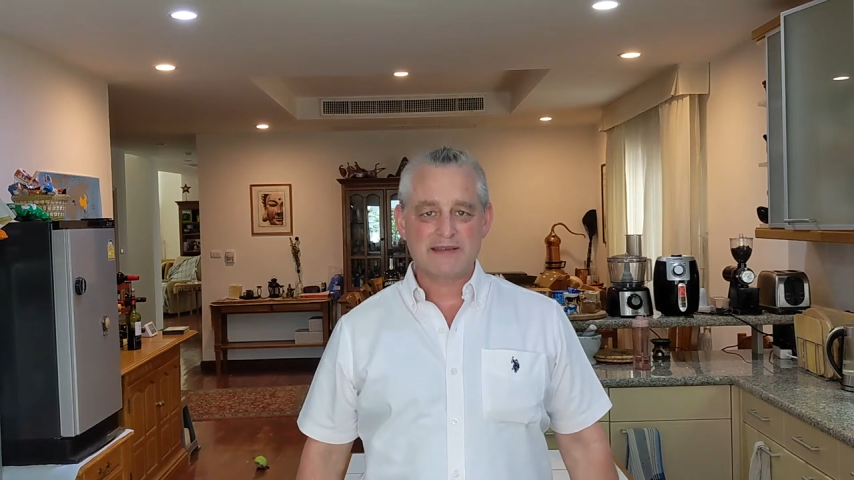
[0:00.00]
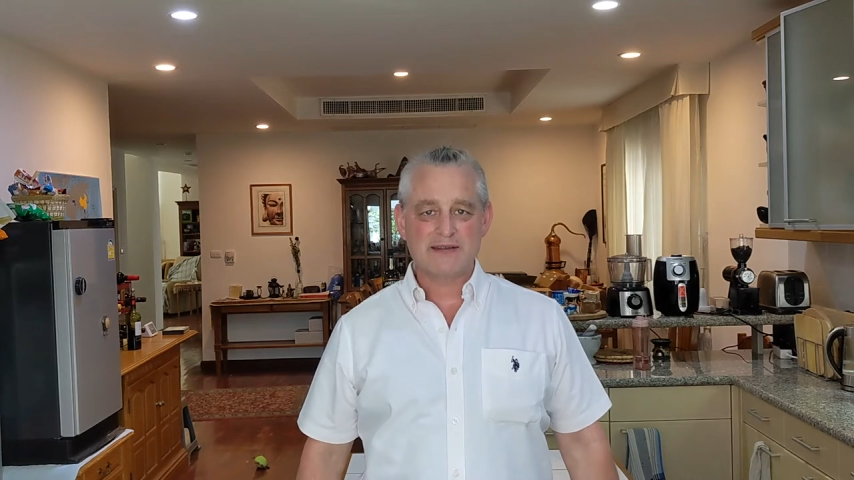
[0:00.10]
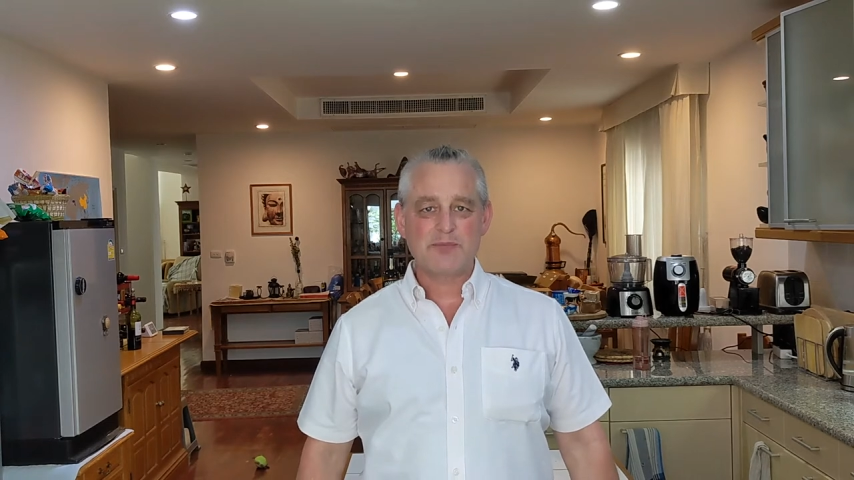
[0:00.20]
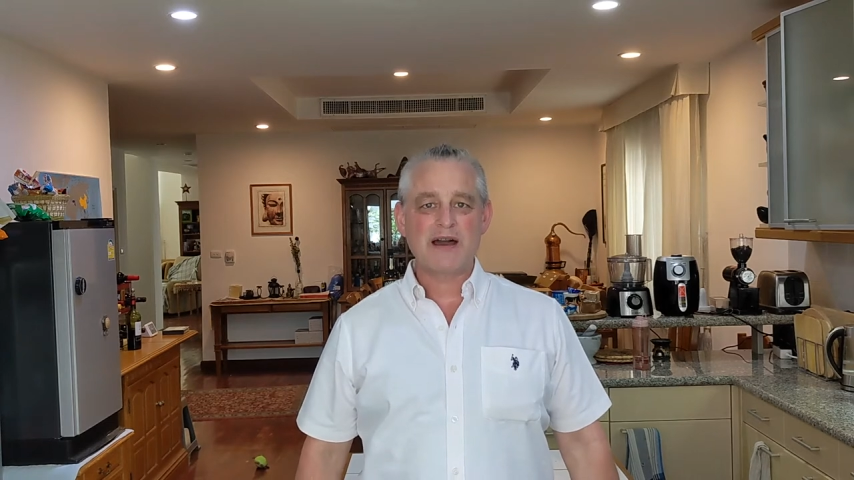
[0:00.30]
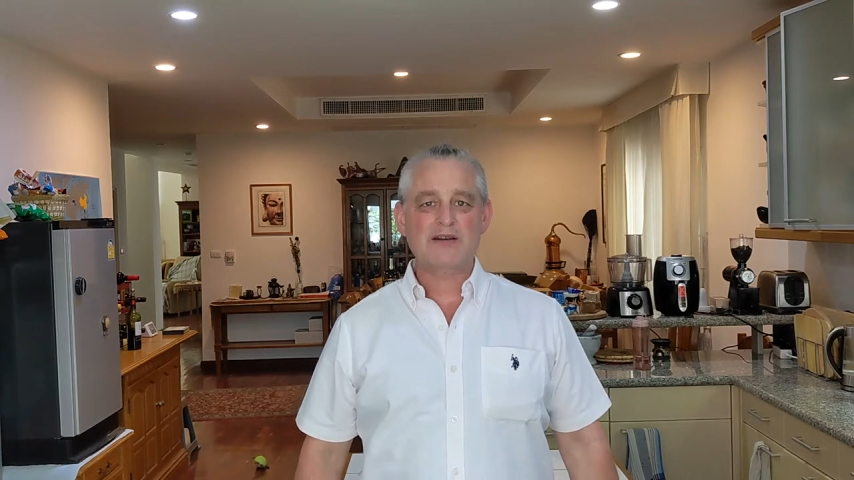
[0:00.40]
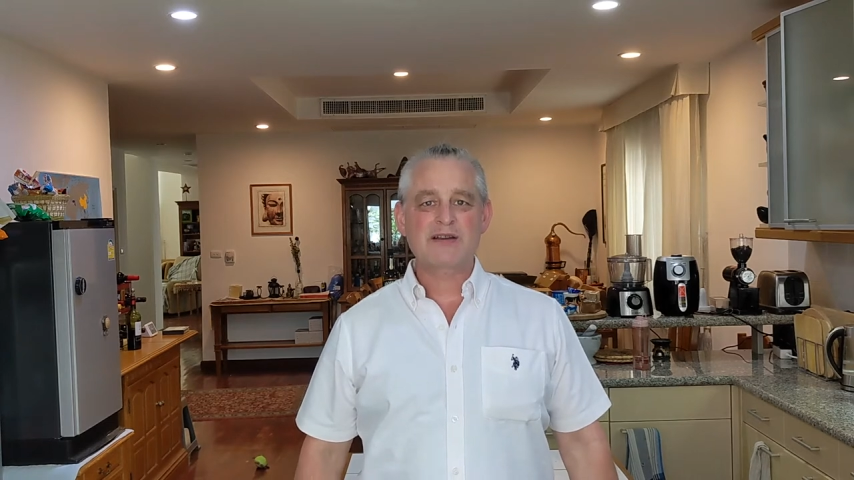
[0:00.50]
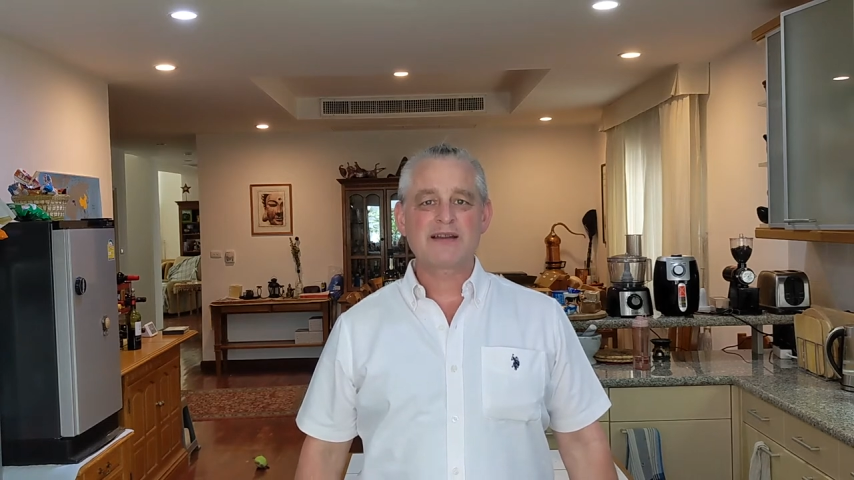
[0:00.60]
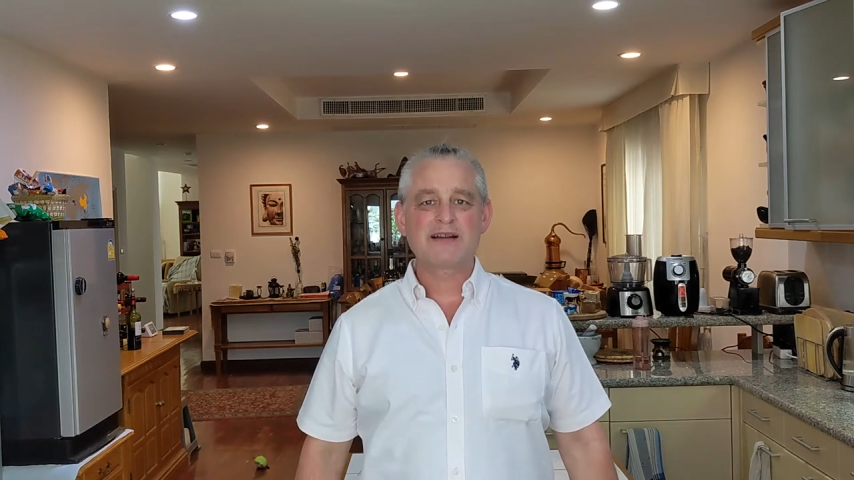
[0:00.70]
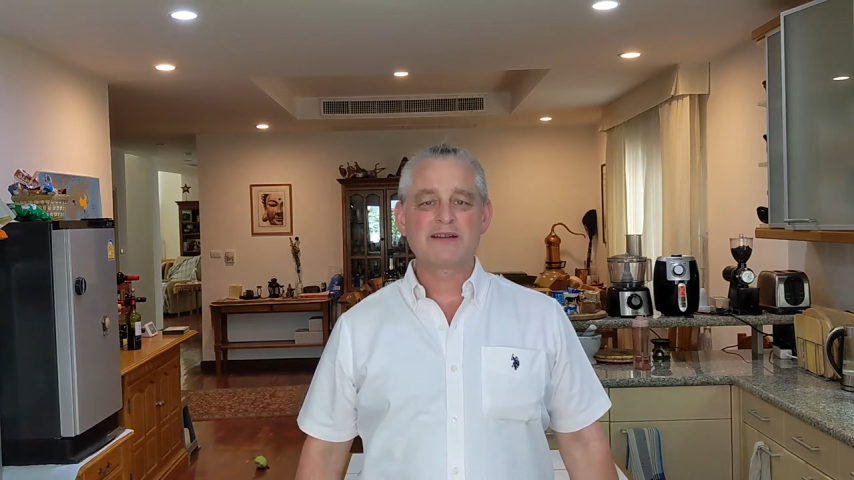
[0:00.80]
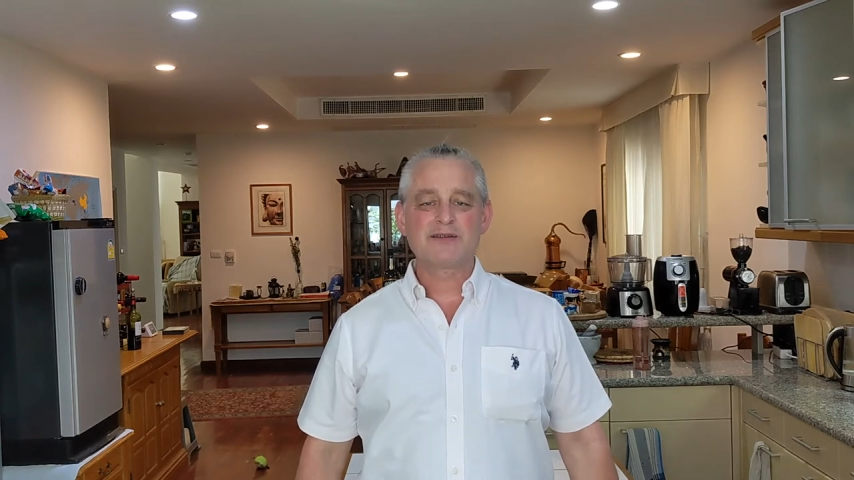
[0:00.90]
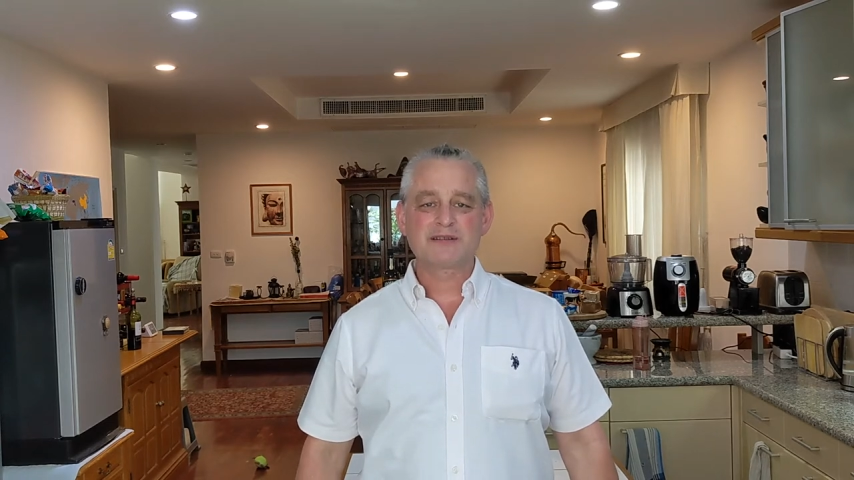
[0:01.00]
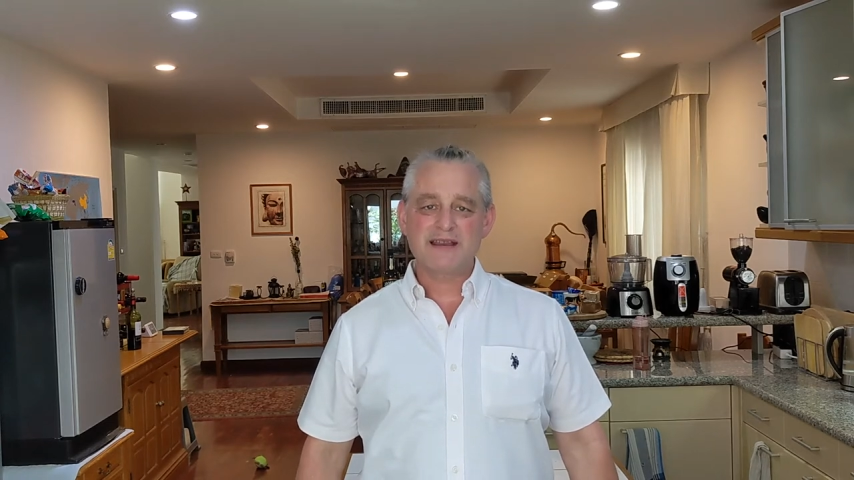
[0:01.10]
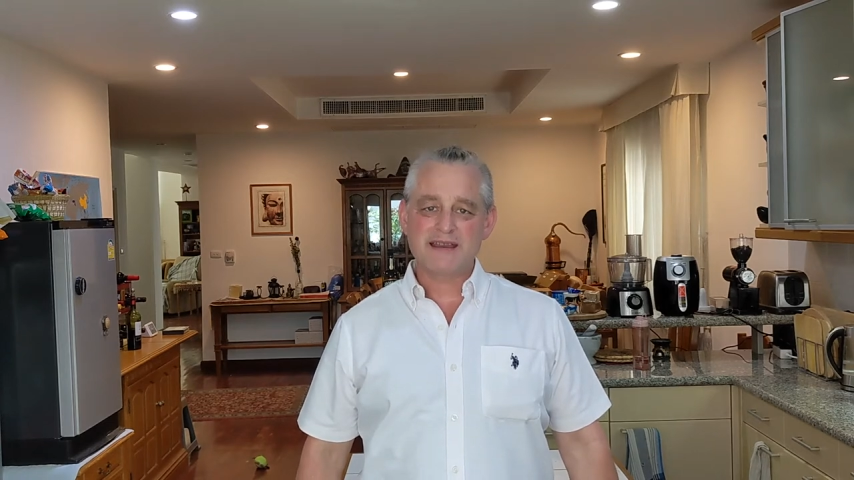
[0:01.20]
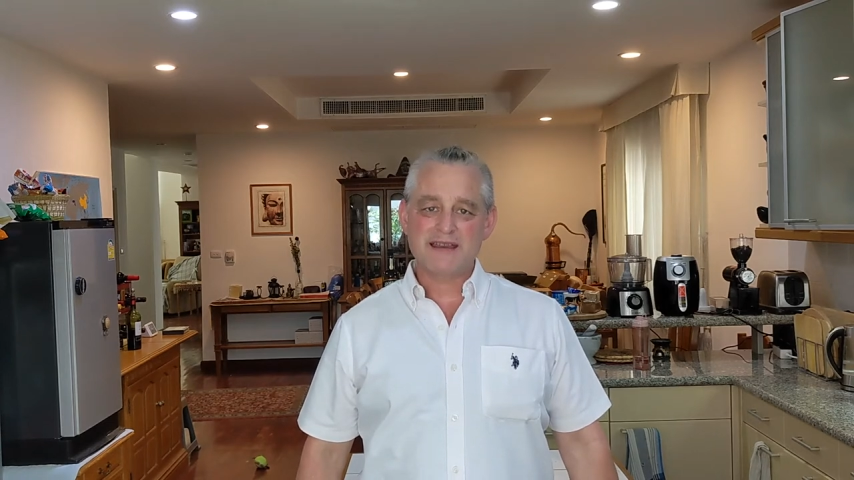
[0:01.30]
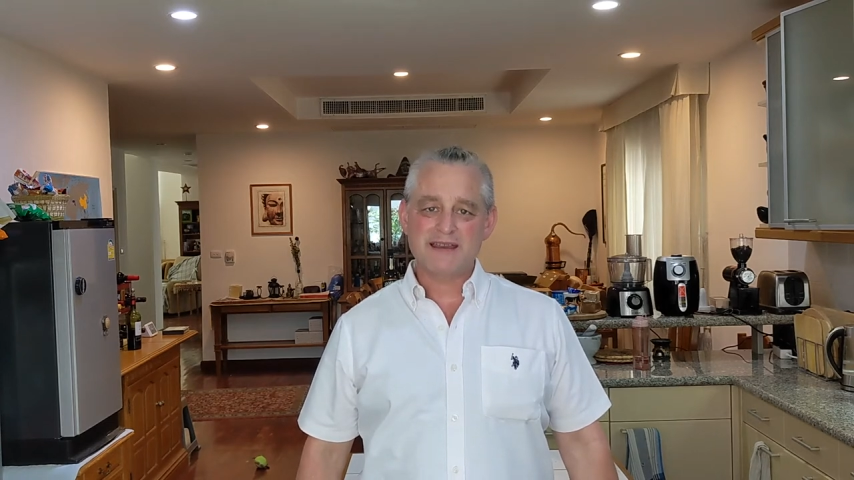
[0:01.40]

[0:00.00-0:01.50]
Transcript: The batter can get a little sticky.